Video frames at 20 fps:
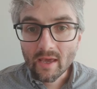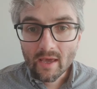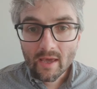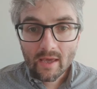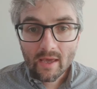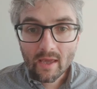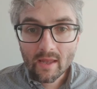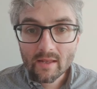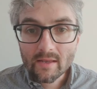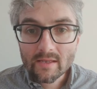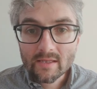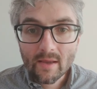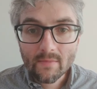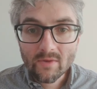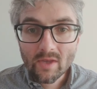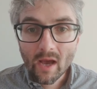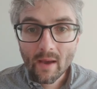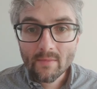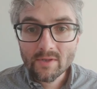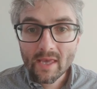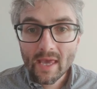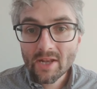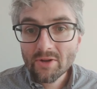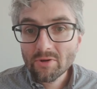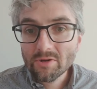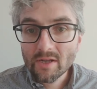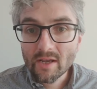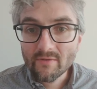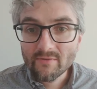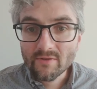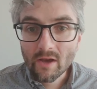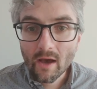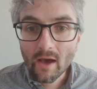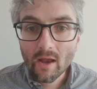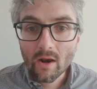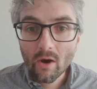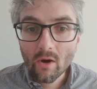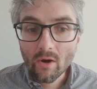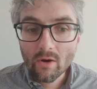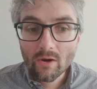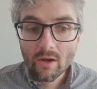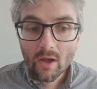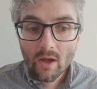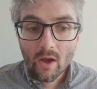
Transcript: in sometimes iterative dialogue